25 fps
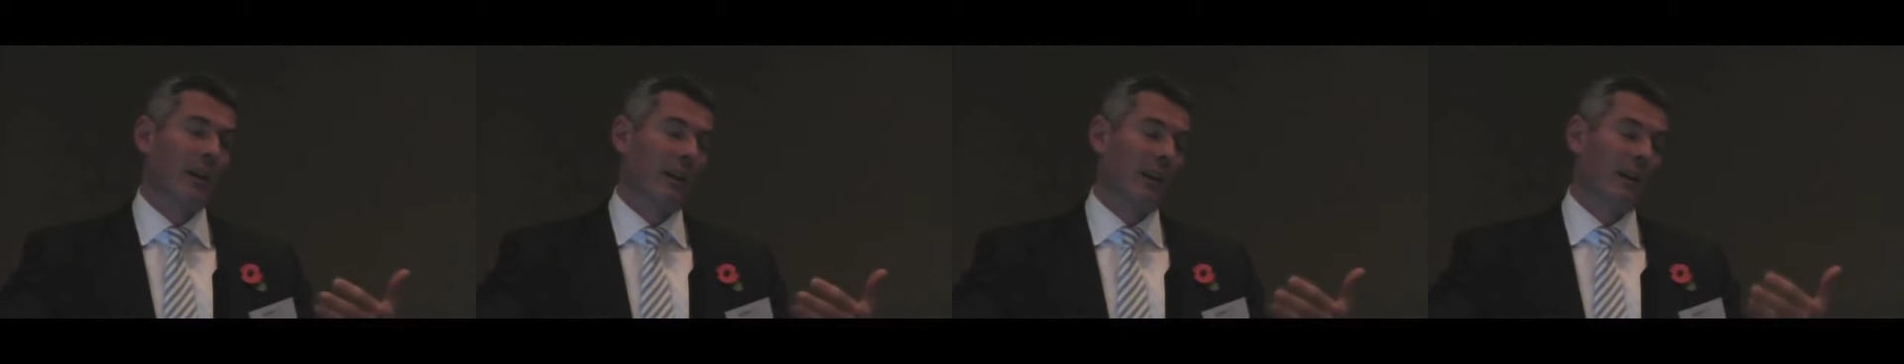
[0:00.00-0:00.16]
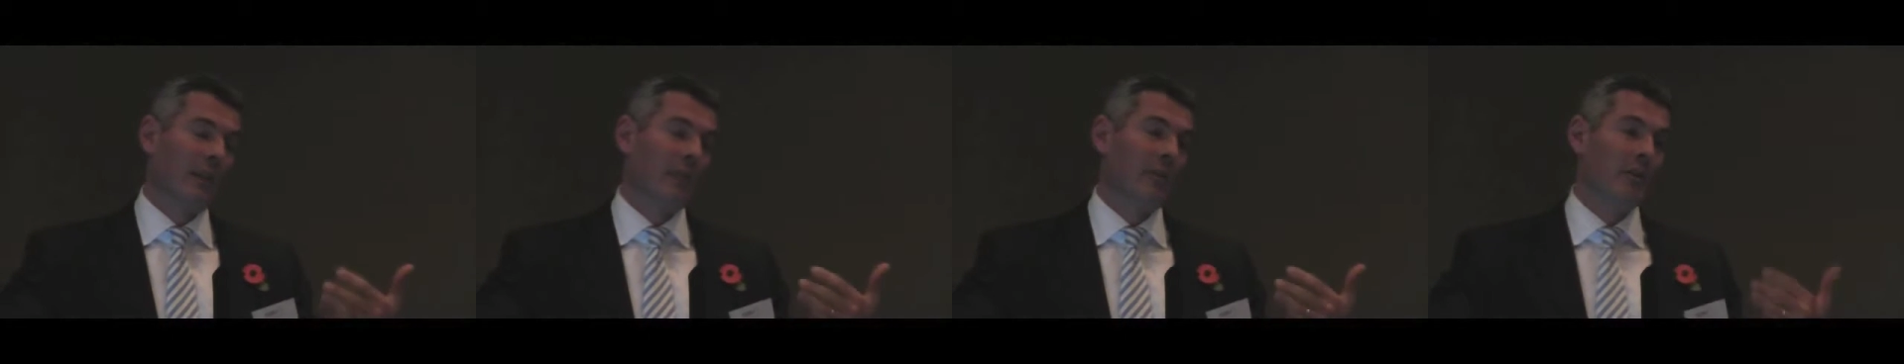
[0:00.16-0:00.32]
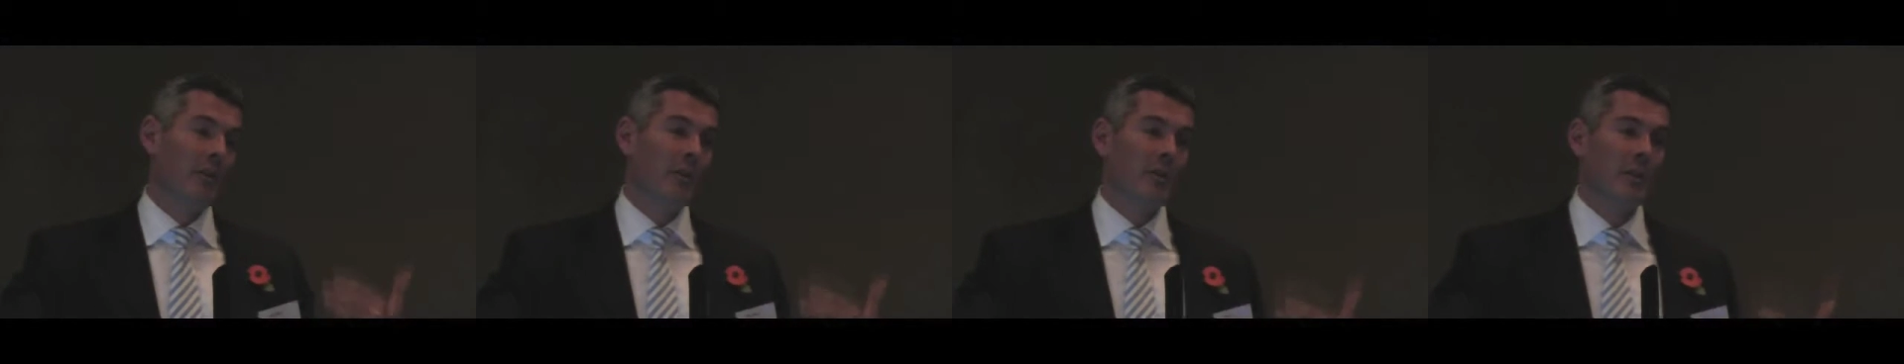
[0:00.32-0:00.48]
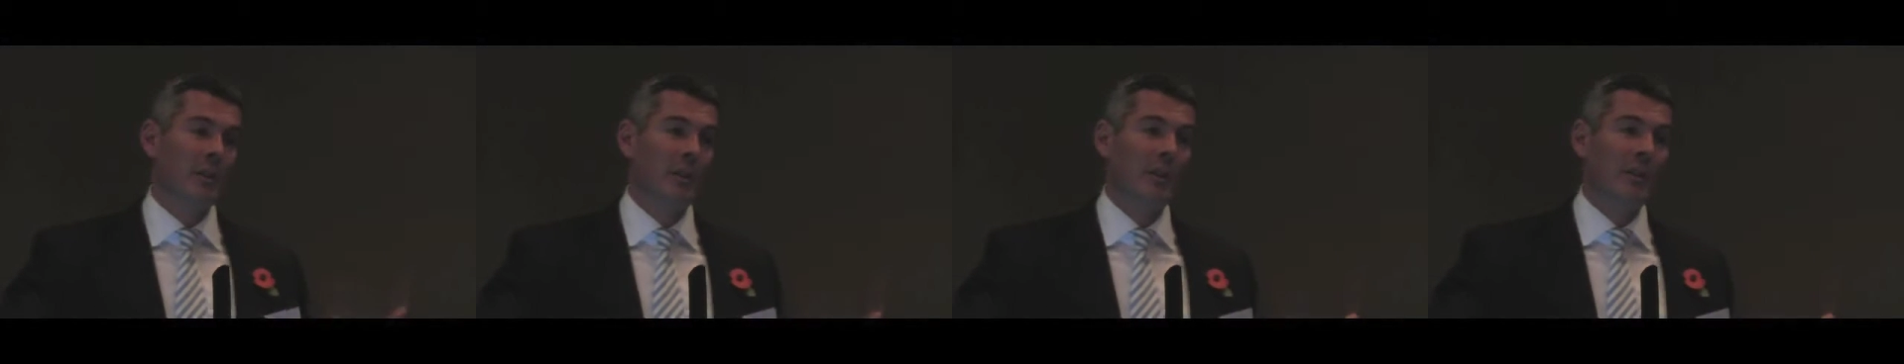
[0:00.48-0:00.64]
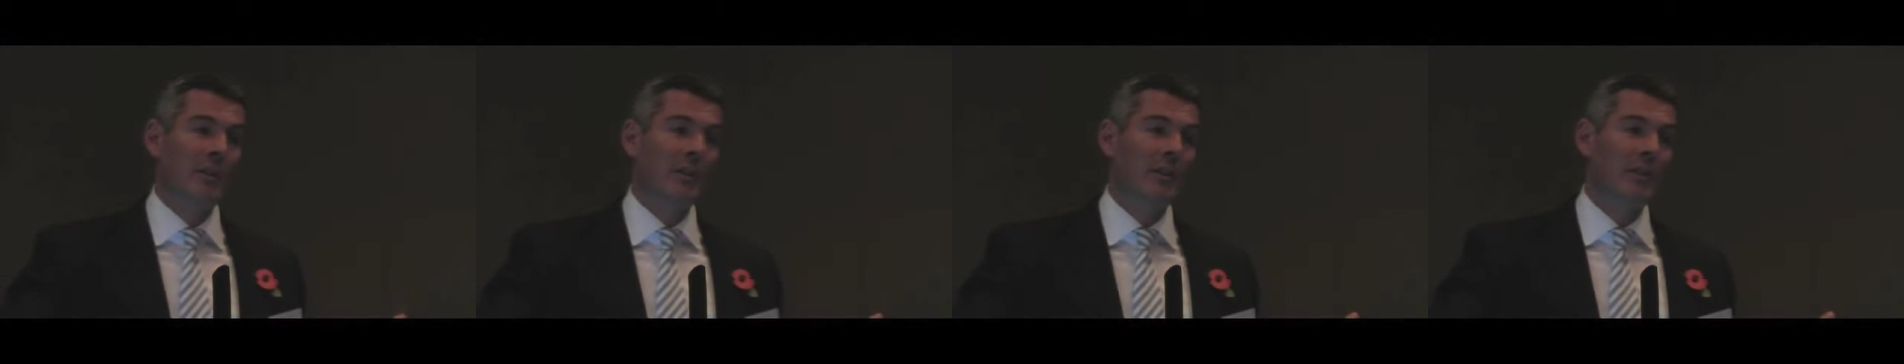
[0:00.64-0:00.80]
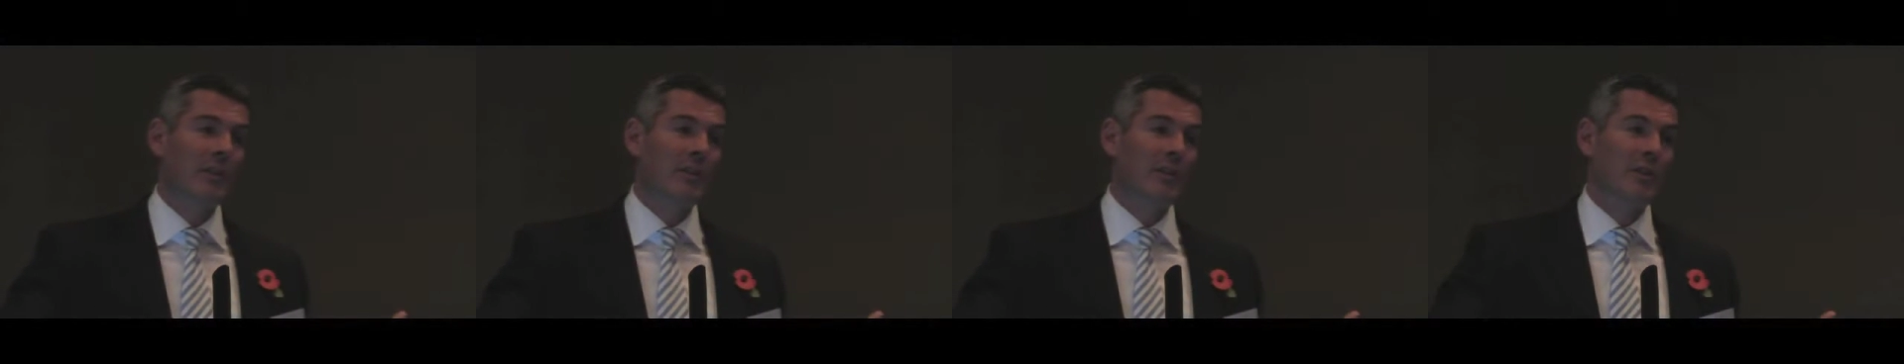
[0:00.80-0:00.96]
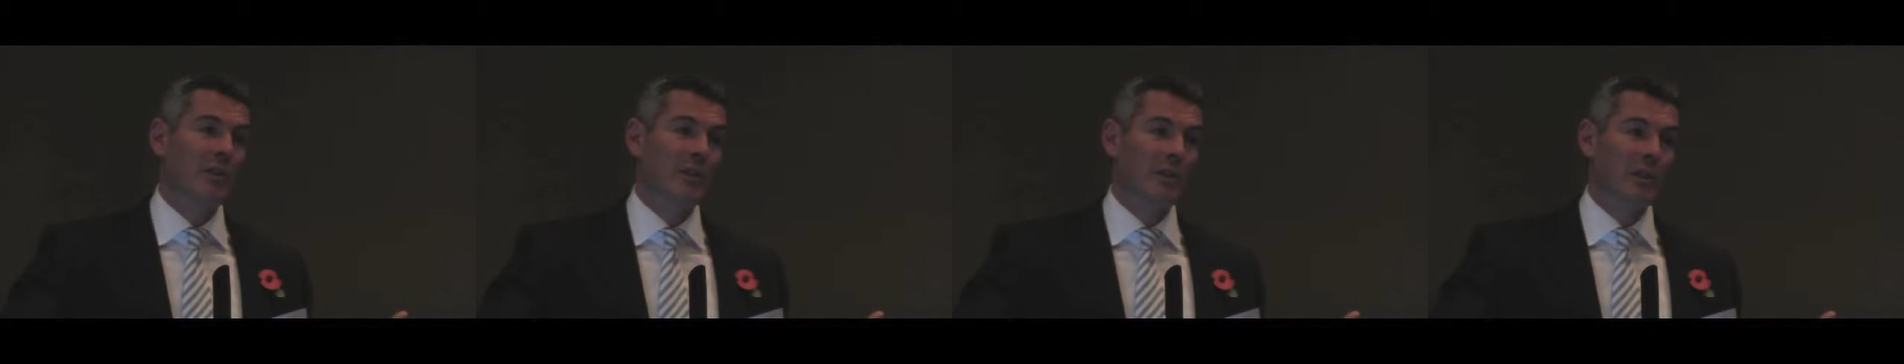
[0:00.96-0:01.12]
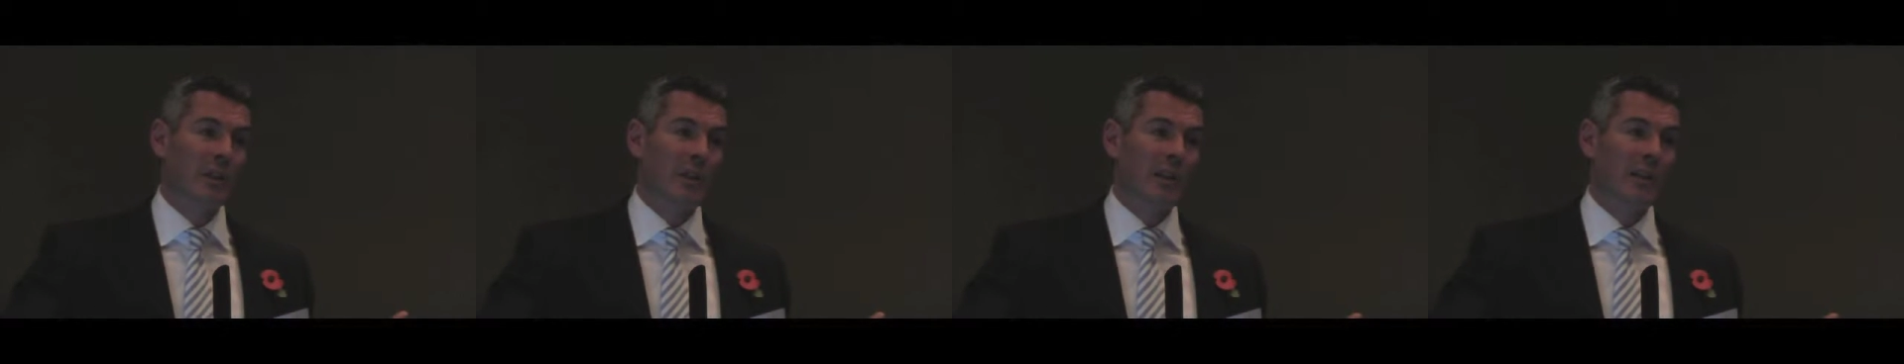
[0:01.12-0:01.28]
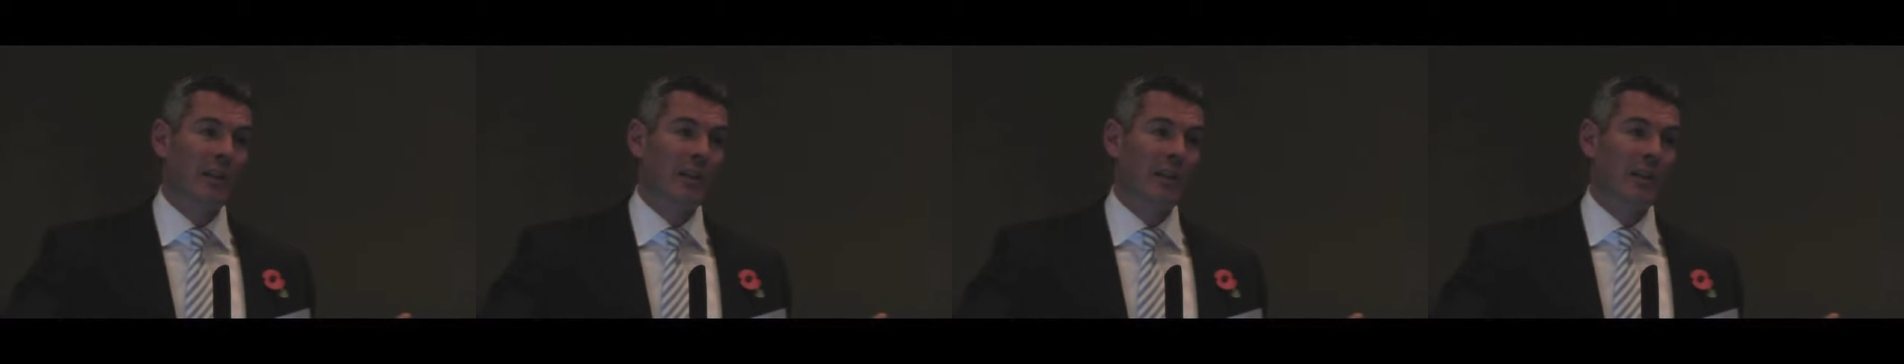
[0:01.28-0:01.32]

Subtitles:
and the utility is just